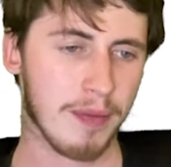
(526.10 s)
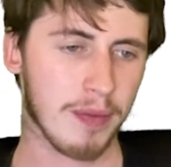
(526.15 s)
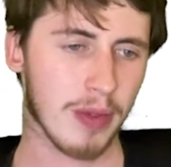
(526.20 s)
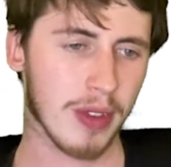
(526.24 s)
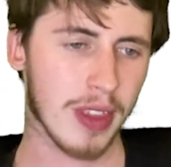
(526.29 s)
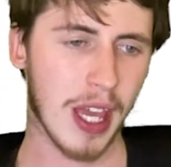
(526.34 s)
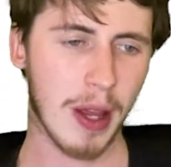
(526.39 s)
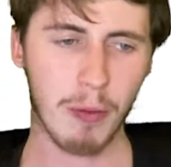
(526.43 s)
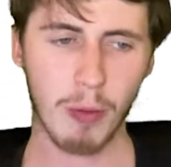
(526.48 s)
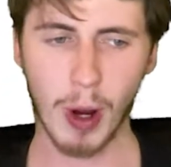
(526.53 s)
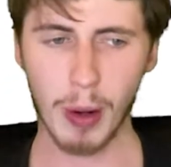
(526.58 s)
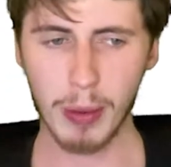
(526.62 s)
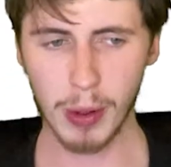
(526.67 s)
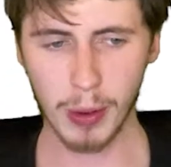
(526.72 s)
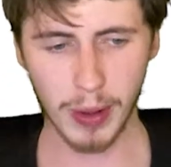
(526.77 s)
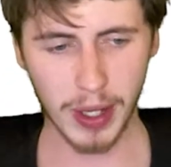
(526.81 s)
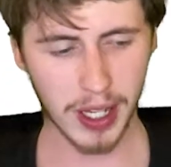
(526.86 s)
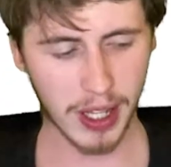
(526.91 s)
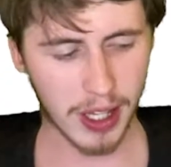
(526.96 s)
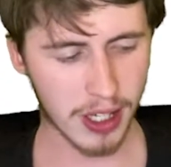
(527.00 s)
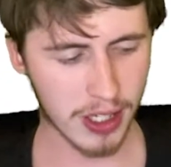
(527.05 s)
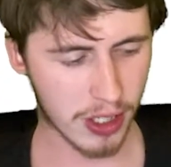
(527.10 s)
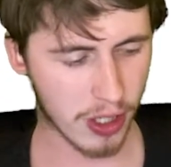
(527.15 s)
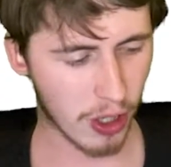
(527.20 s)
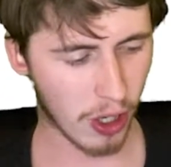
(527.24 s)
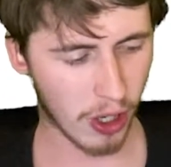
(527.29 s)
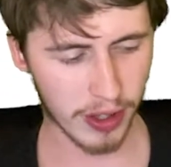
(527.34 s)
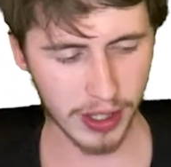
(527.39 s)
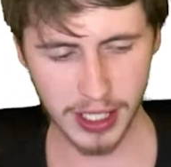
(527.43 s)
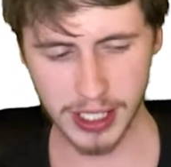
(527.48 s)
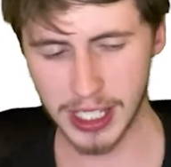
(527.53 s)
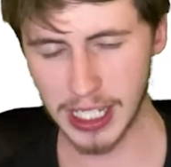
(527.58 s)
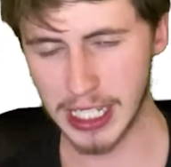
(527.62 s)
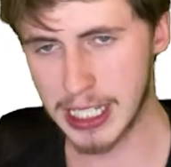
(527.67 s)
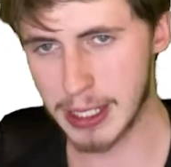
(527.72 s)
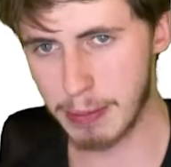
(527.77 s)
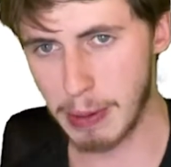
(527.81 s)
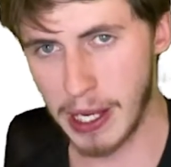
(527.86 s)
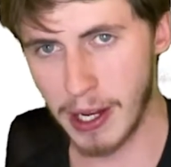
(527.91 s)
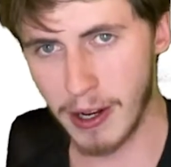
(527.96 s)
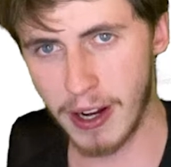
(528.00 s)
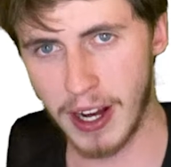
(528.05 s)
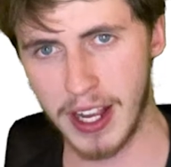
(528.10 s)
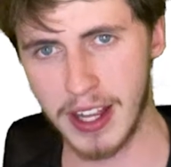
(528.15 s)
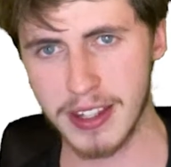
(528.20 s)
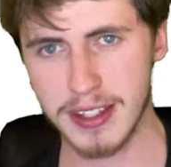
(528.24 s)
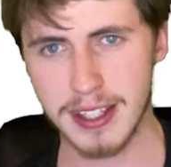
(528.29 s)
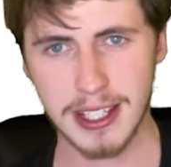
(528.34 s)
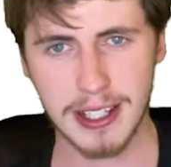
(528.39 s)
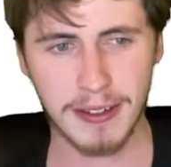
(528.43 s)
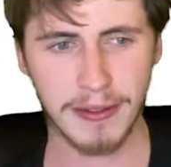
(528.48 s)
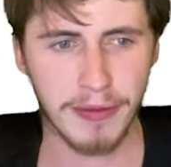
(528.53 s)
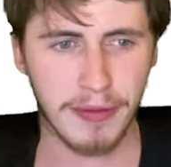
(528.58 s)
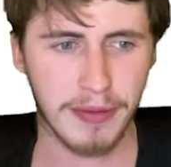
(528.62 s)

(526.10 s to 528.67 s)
then Robert Whittaker's got this experience.